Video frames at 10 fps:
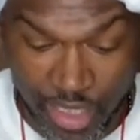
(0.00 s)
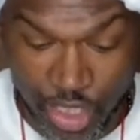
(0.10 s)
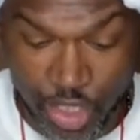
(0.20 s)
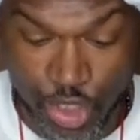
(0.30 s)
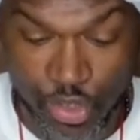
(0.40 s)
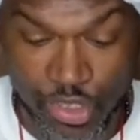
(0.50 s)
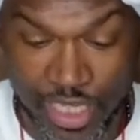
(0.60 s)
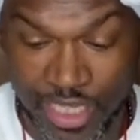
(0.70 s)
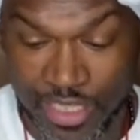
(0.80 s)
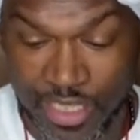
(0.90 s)
use
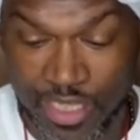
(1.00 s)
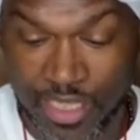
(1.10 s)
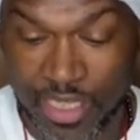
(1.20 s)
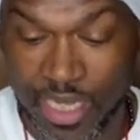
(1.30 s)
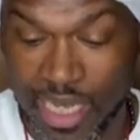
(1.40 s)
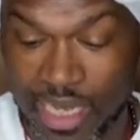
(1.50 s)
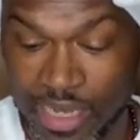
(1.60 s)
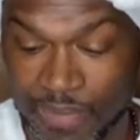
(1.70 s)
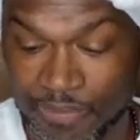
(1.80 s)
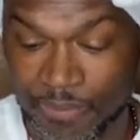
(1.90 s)
these
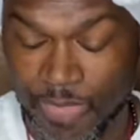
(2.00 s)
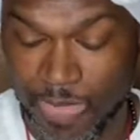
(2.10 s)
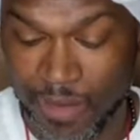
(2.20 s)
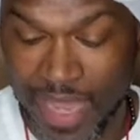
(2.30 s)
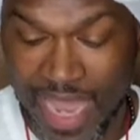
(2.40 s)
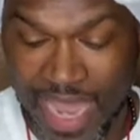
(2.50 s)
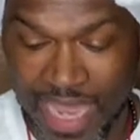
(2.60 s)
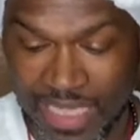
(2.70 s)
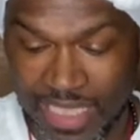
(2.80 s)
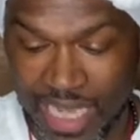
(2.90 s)

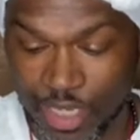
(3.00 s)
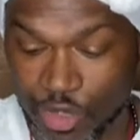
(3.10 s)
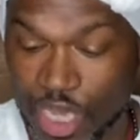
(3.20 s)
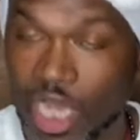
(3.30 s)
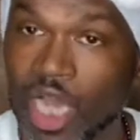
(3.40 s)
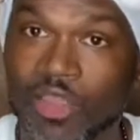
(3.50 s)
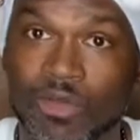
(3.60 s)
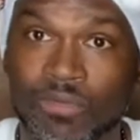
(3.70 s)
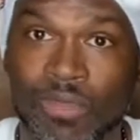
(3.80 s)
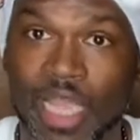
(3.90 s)
as like, you can cut them
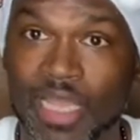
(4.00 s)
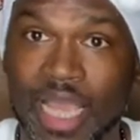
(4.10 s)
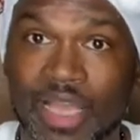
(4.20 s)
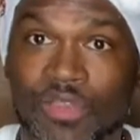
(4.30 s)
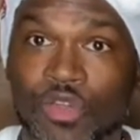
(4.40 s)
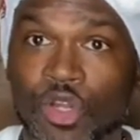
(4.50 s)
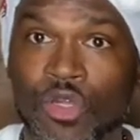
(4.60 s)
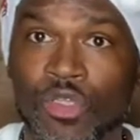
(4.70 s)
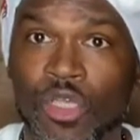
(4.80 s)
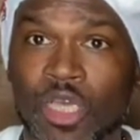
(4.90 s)
in like thirds